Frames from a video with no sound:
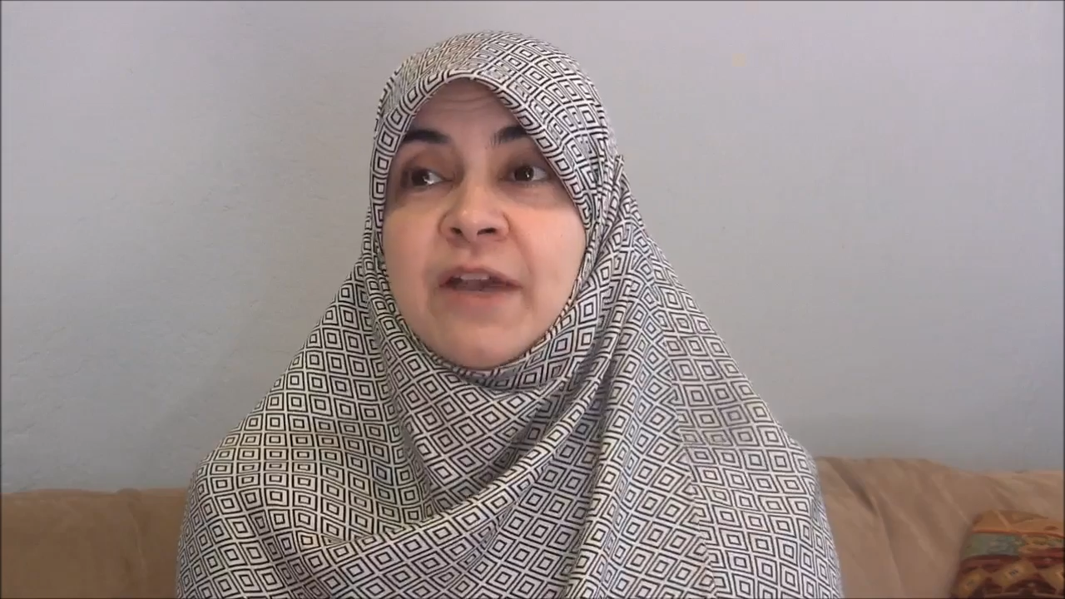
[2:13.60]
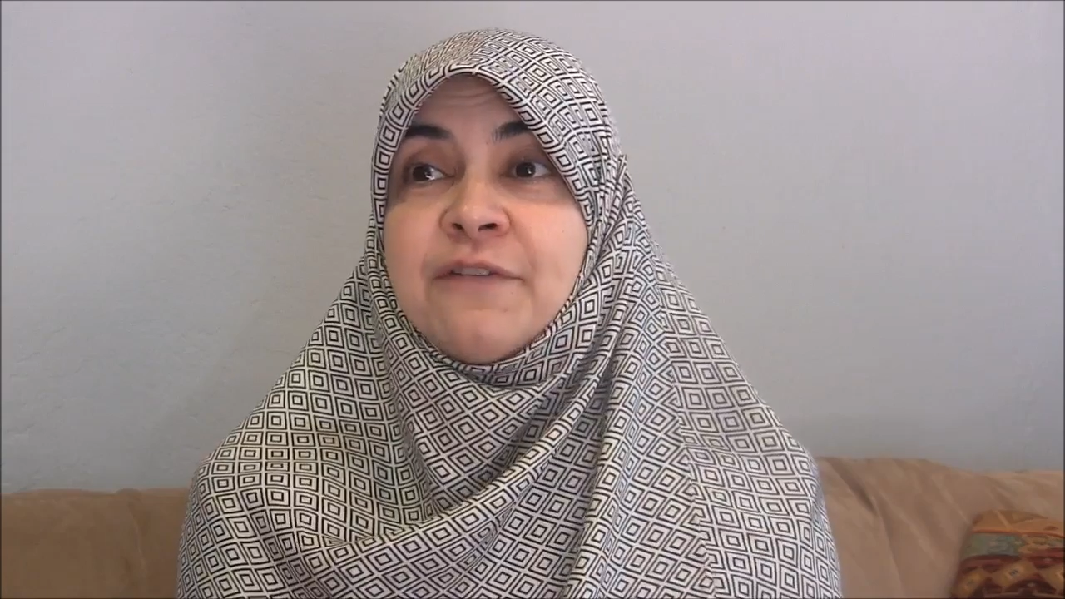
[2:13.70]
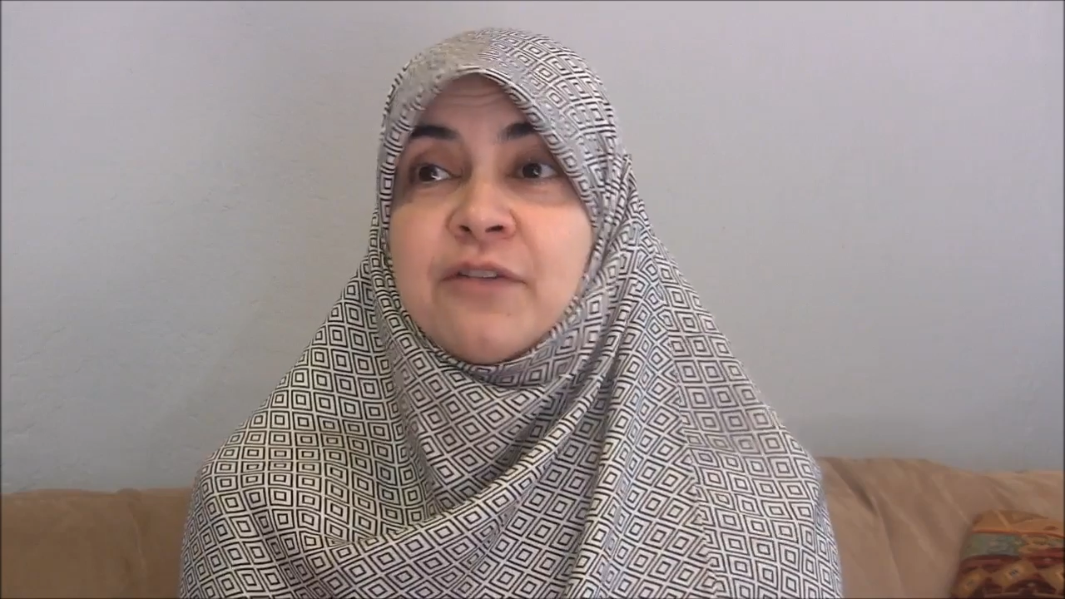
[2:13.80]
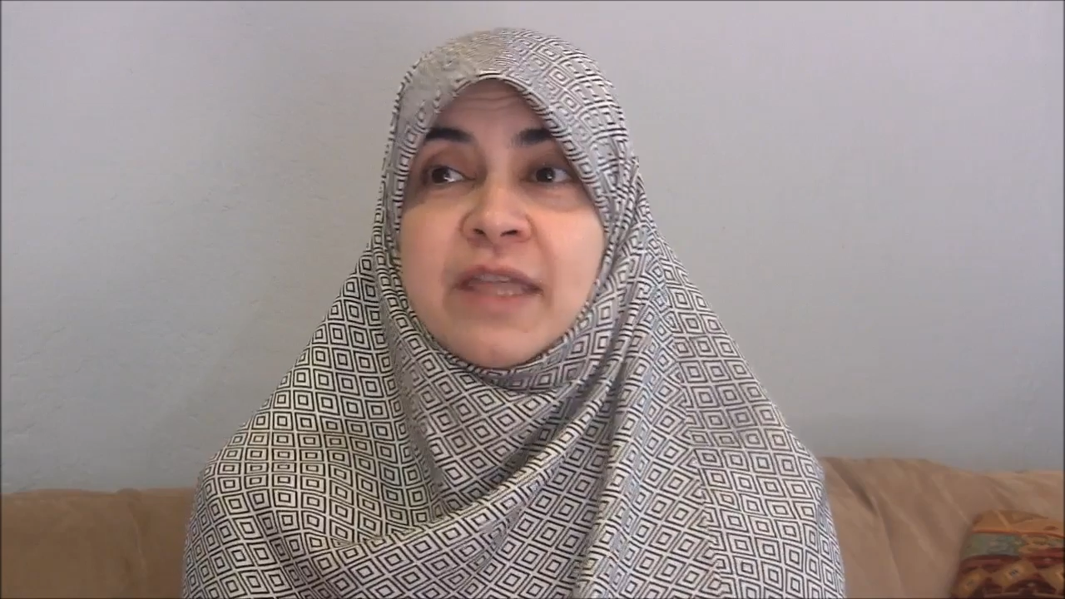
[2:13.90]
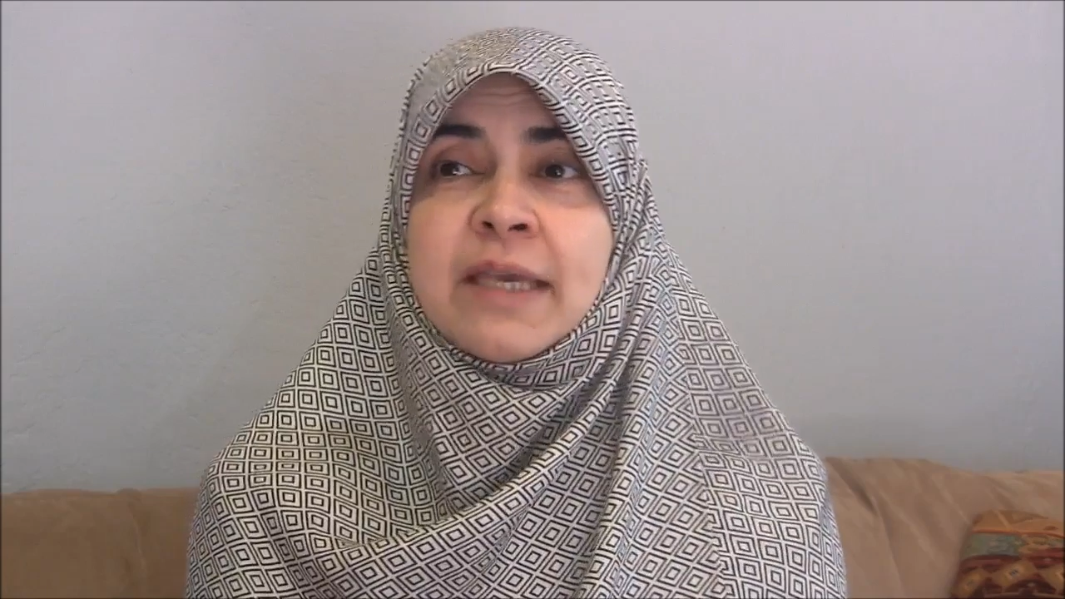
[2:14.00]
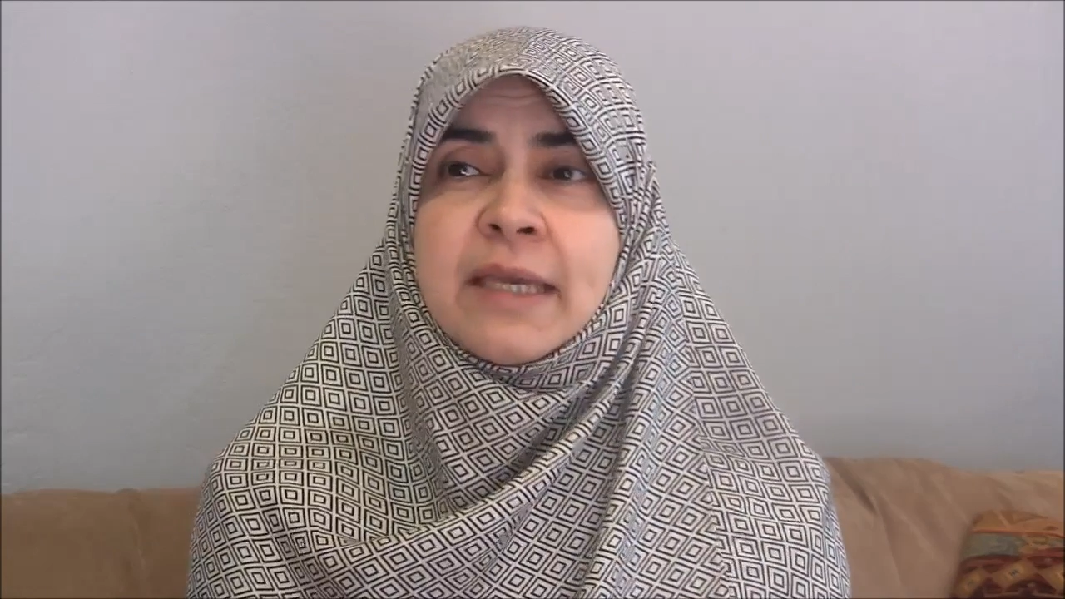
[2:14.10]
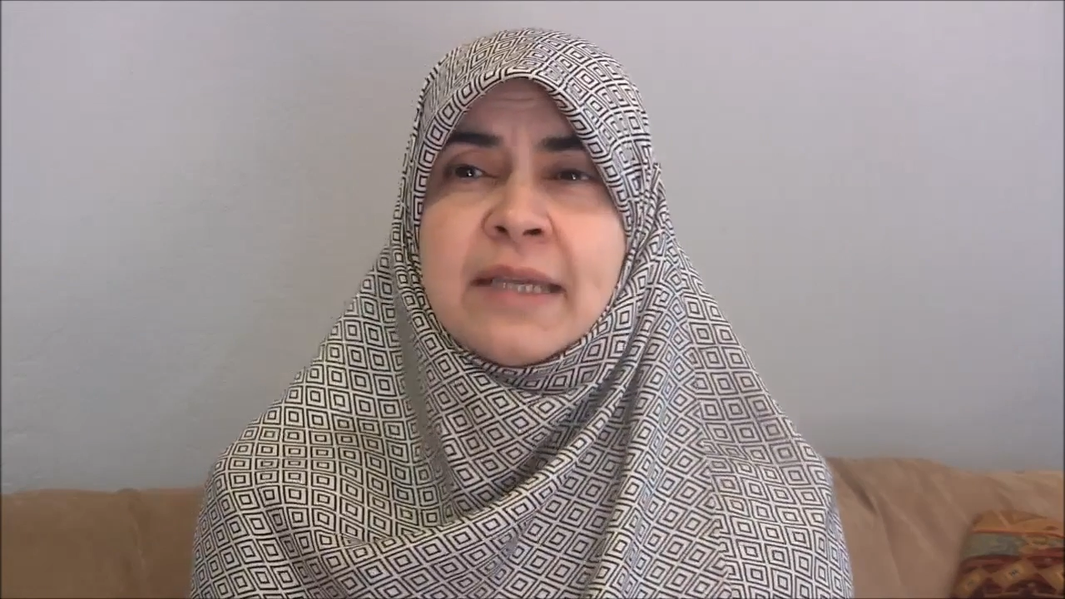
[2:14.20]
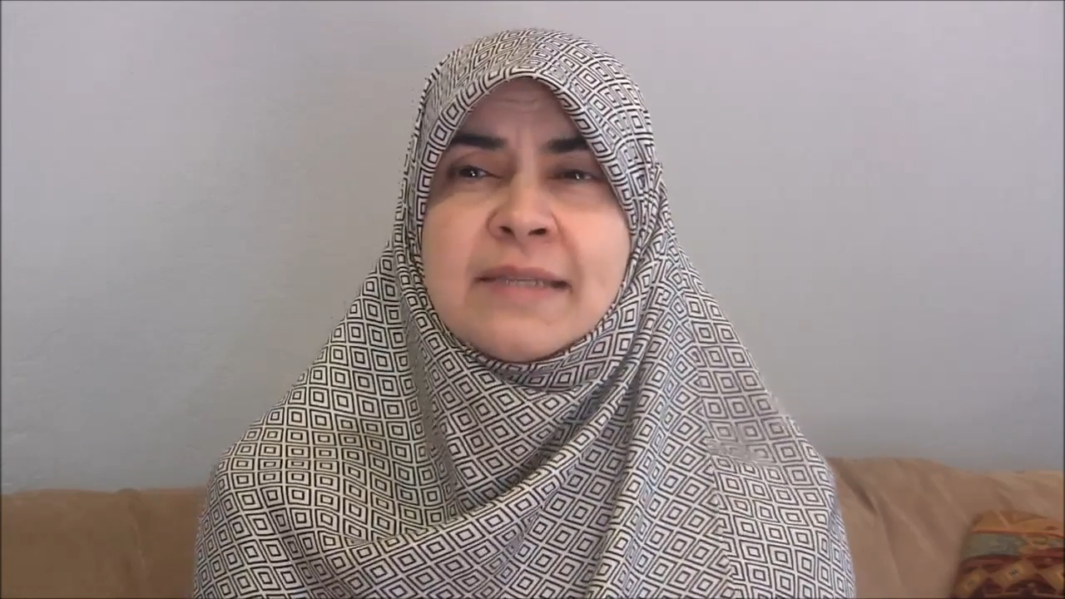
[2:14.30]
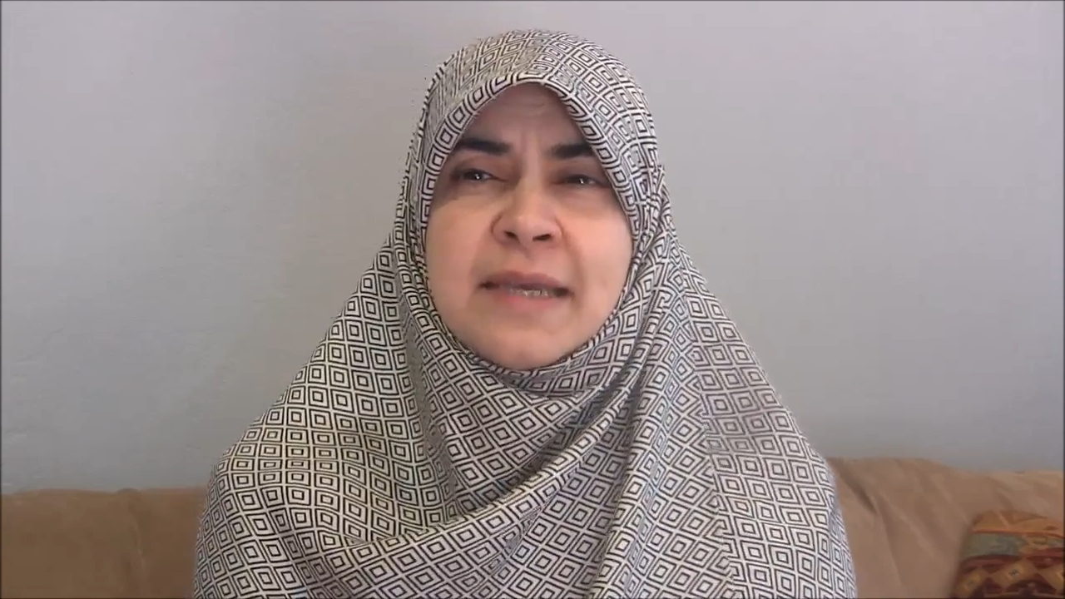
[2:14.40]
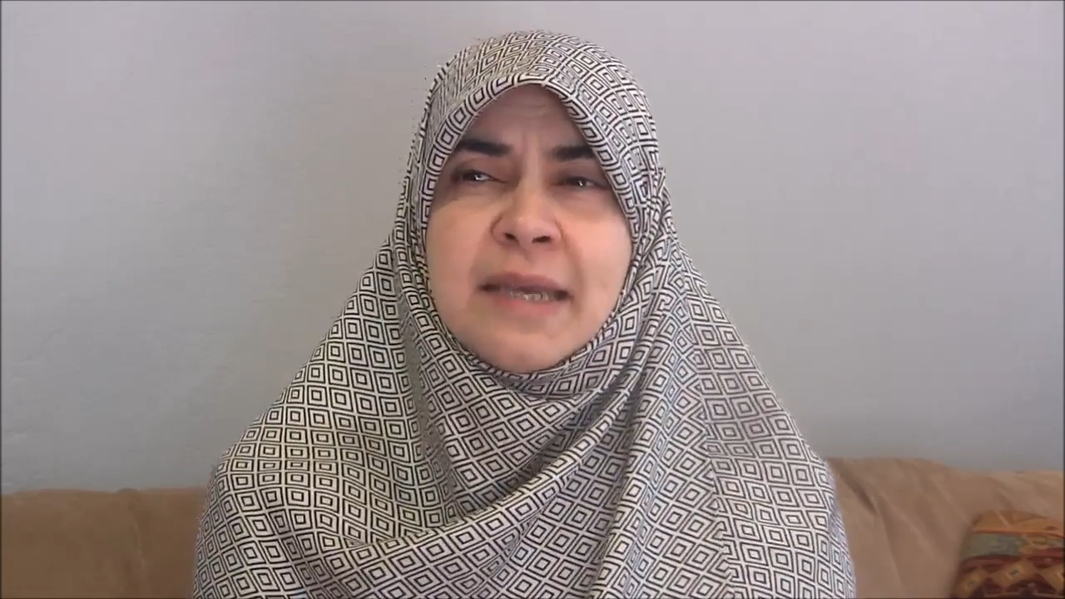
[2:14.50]
if you think
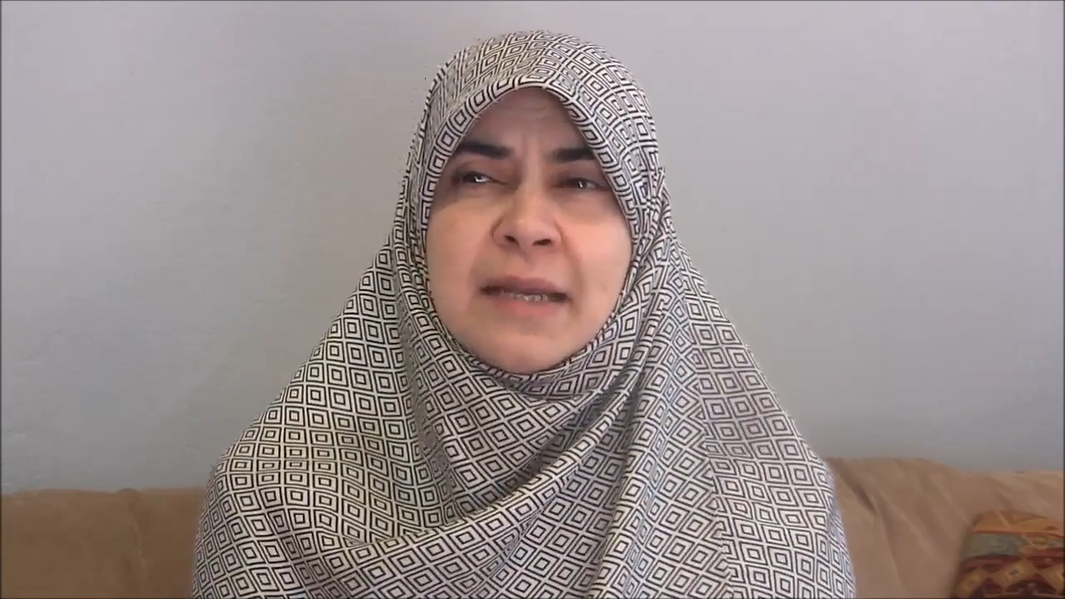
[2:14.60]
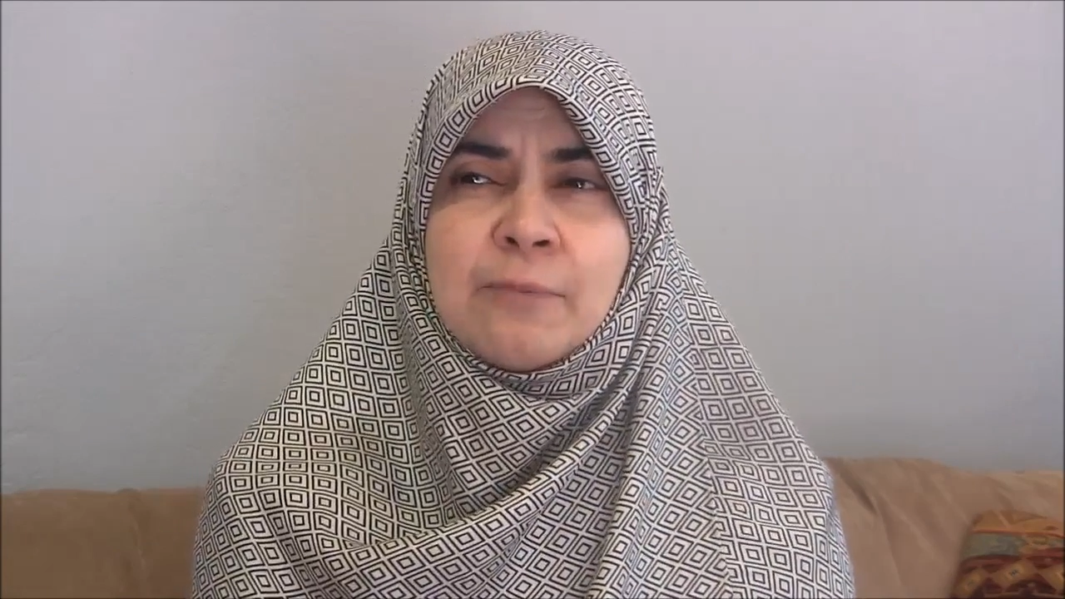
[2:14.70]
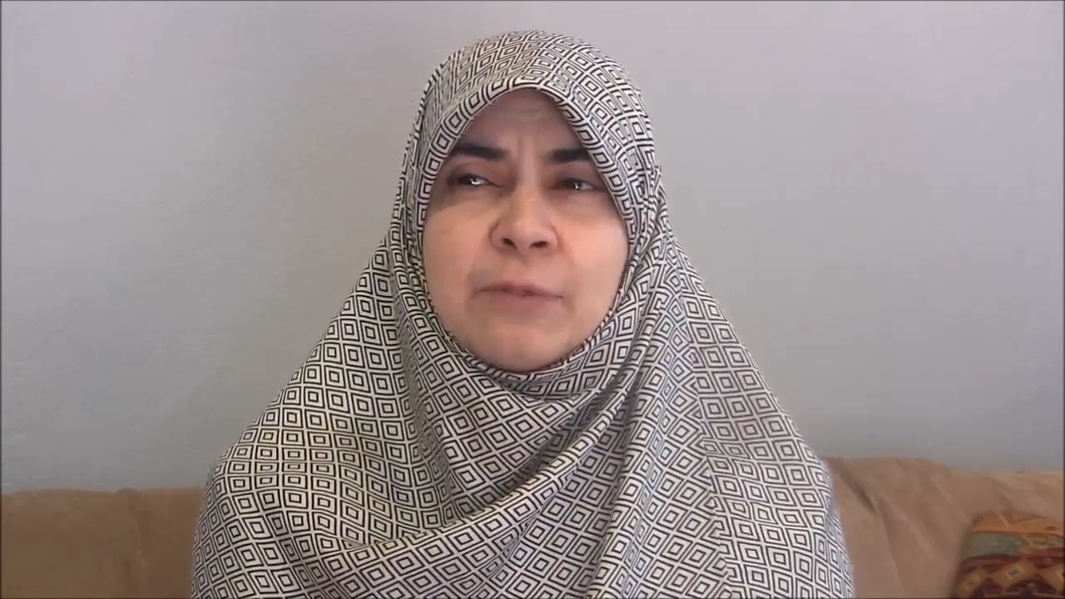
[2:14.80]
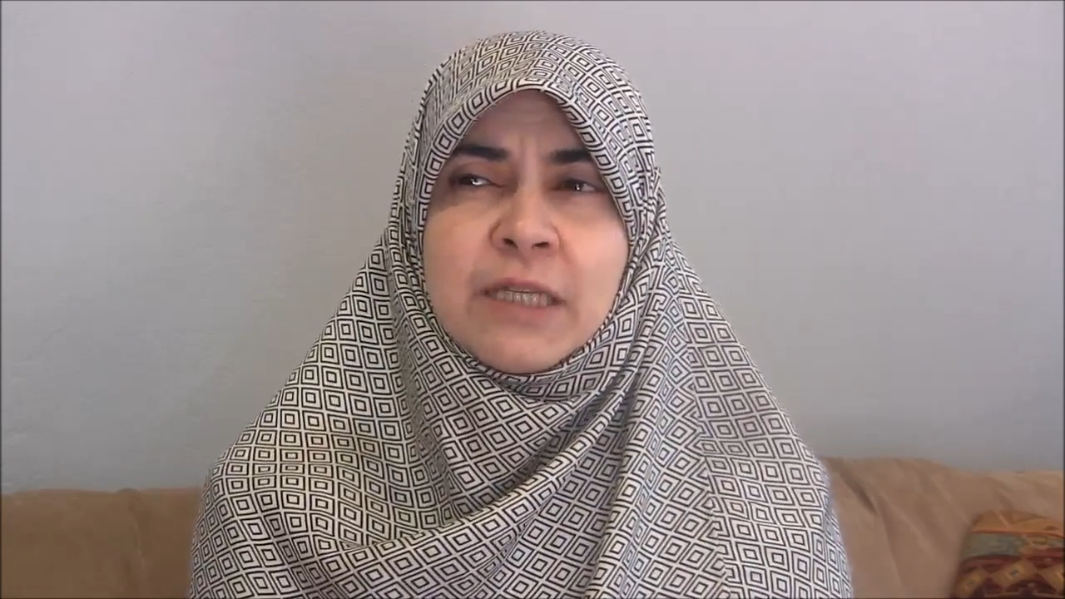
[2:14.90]
eating in a